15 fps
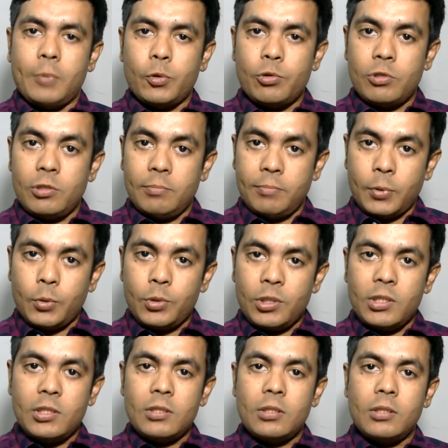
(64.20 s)
most
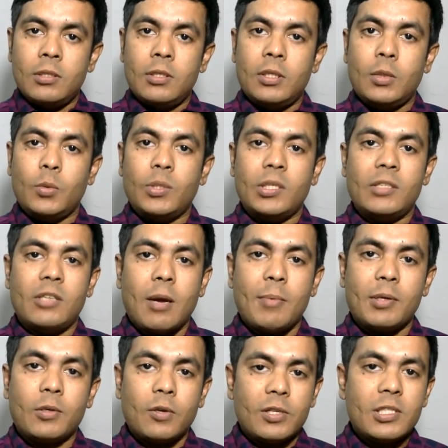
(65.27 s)
important Korean
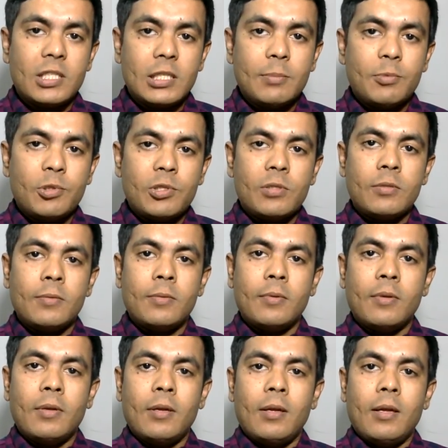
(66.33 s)
grammar concepts,
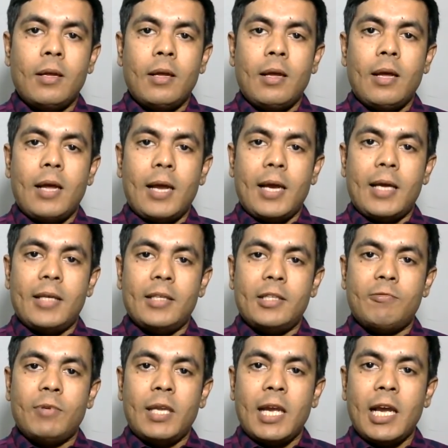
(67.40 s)
and
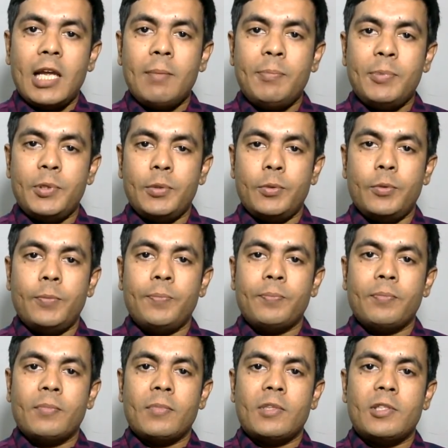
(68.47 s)
it will help you
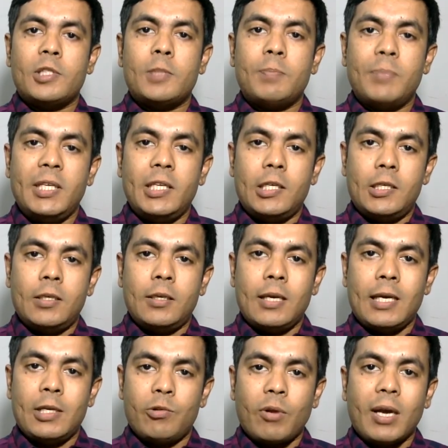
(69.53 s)
speak
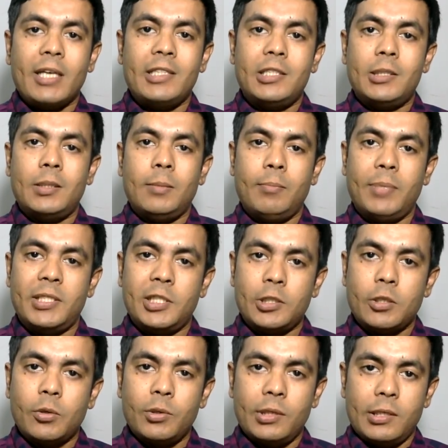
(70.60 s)
and write better
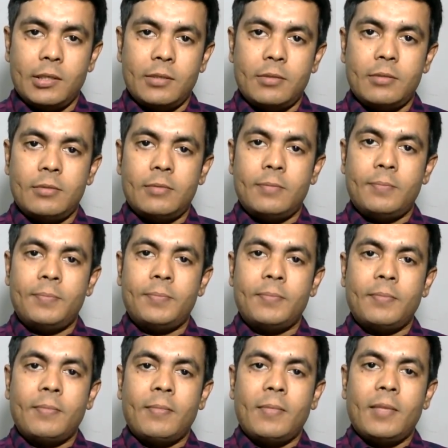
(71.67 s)
Korean.
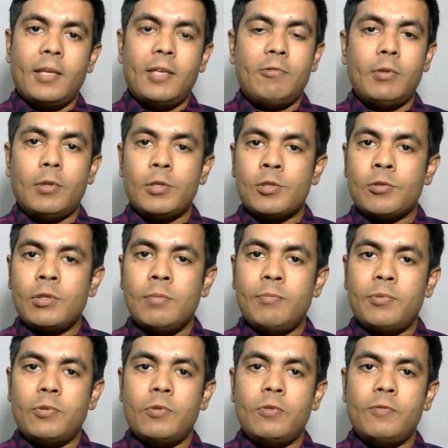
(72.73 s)
It will also
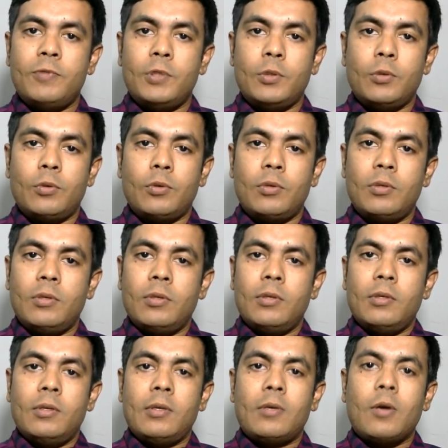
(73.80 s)
improve your
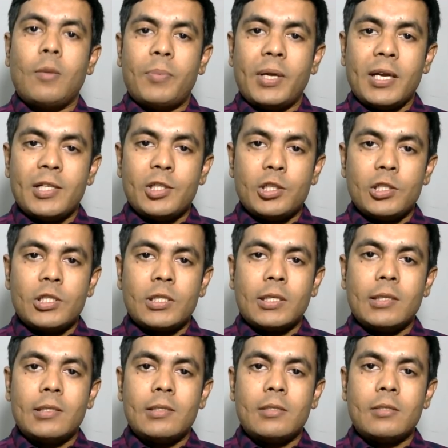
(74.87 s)
comprehension
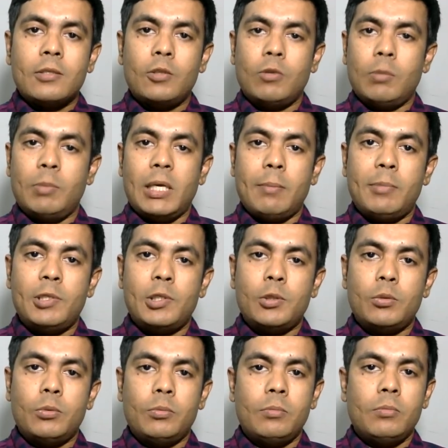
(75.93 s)
skills. You'll be able
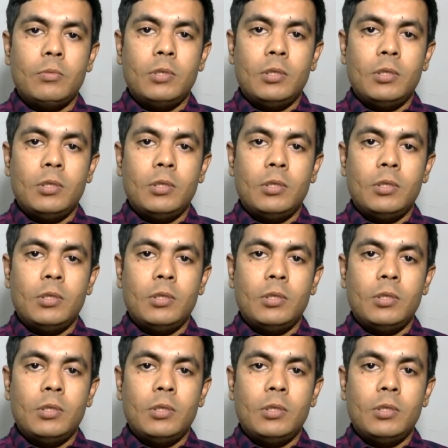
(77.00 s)
to